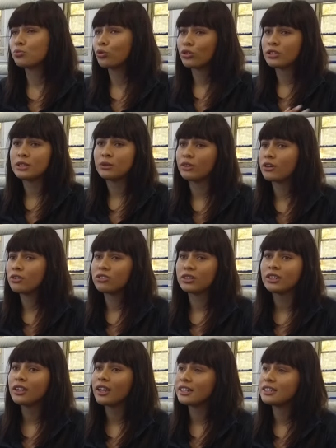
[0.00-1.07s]
boxing when I was
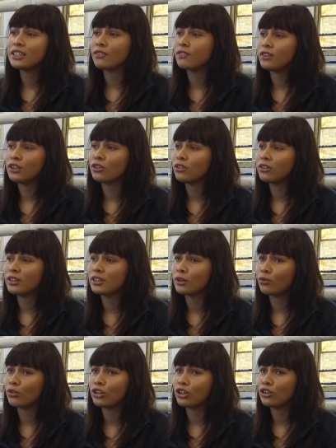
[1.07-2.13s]
young, I definitely don't think I
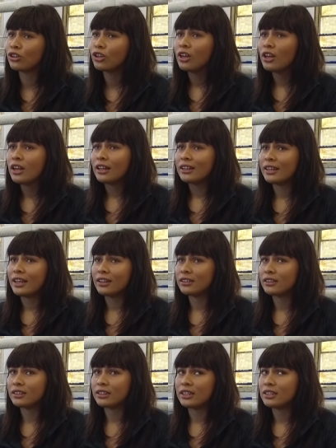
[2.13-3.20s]
would have let
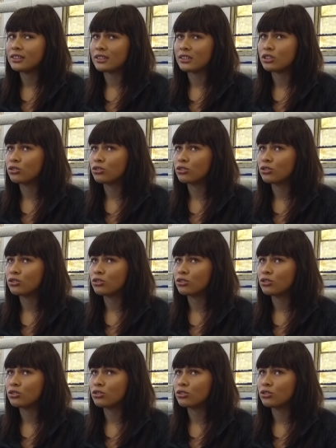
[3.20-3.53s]
the kids at